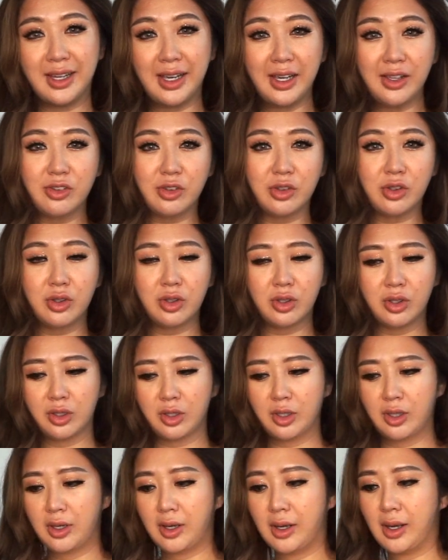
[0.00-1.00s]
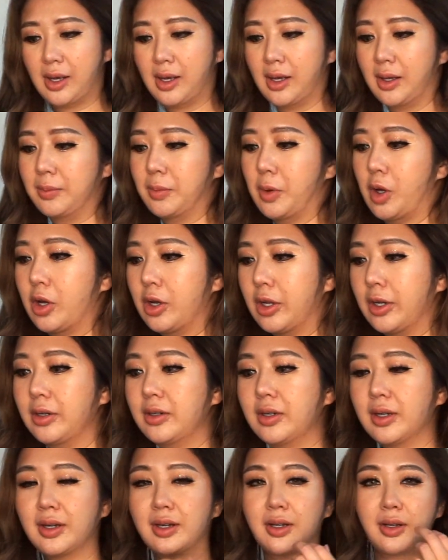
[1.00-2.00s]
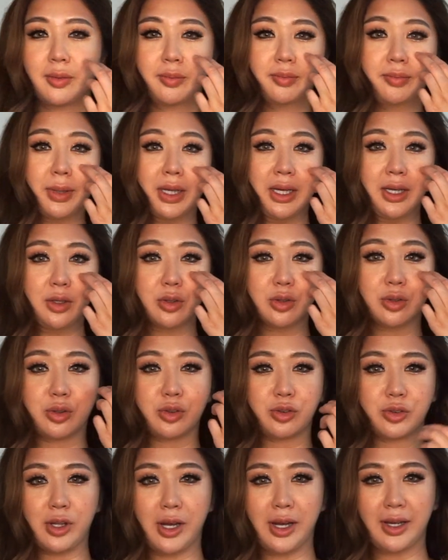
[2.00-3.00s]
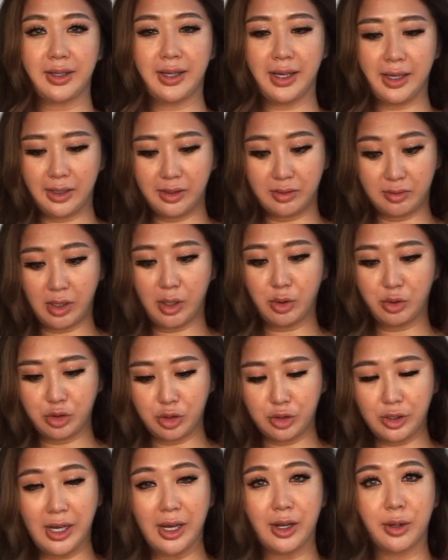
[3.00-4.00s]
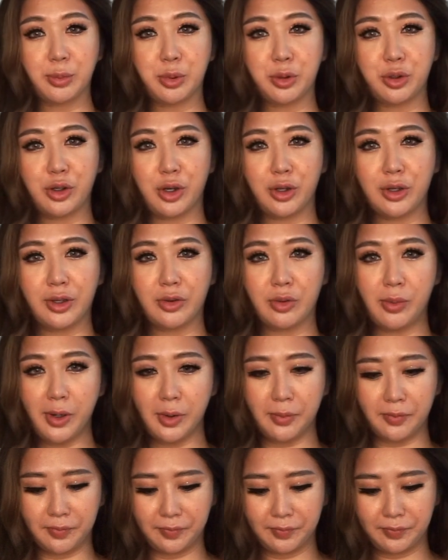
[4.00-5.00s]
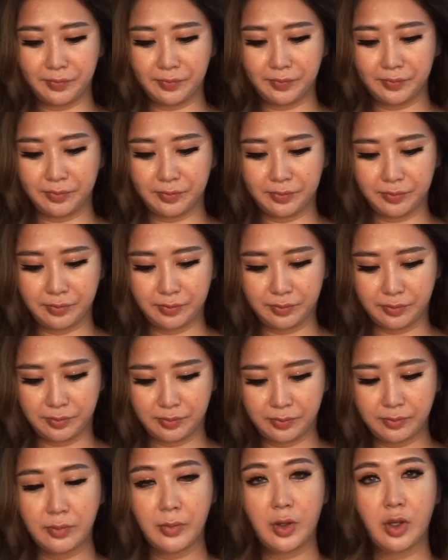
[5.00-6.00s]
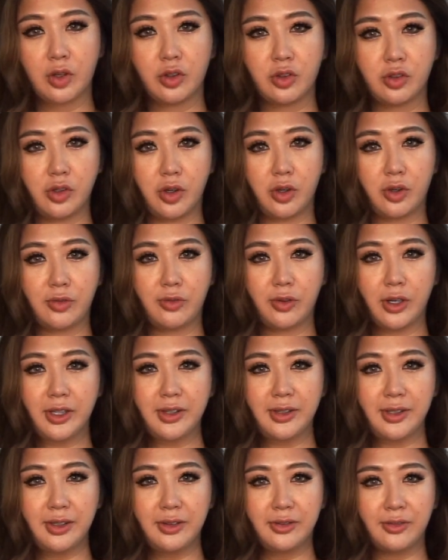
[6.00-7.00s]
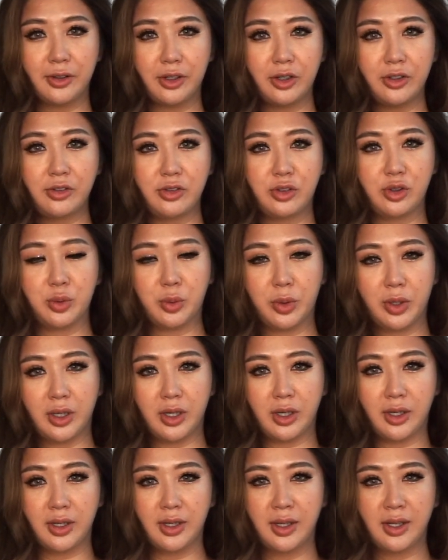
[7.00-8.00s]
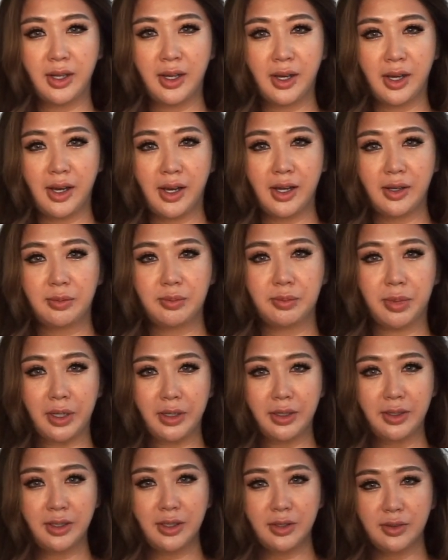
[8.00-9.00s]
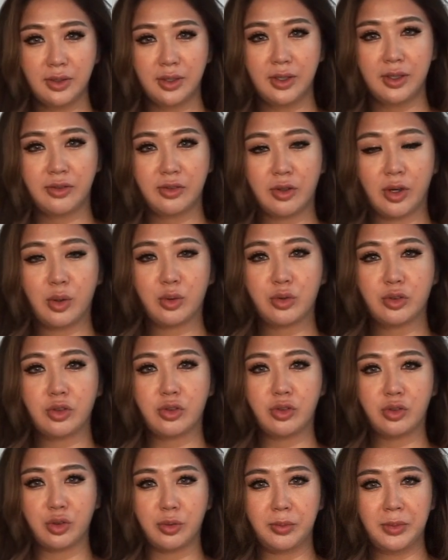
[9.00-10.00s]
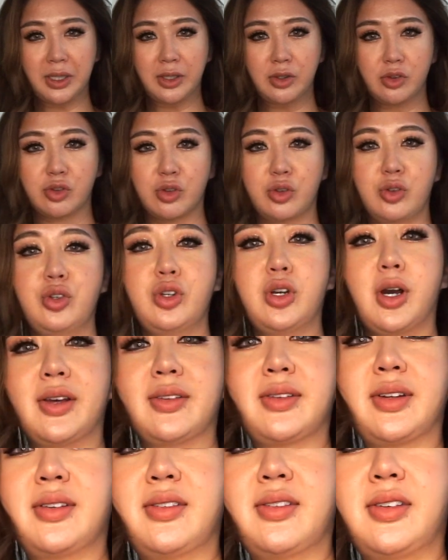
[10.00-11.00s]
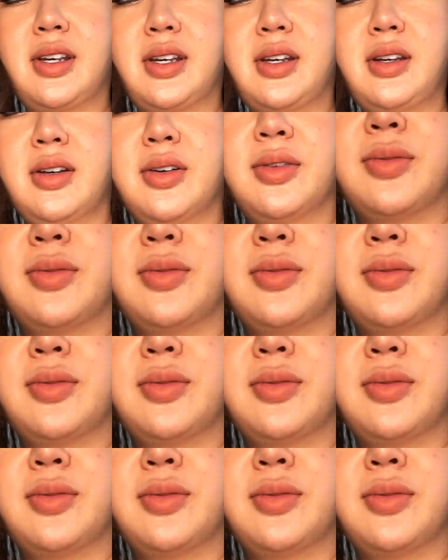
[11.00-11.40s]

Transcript: S on me looks like, and I'll show you how to put it on as well. So first things first, you want to unbutton it. So I'll just zoom in so you guys can see.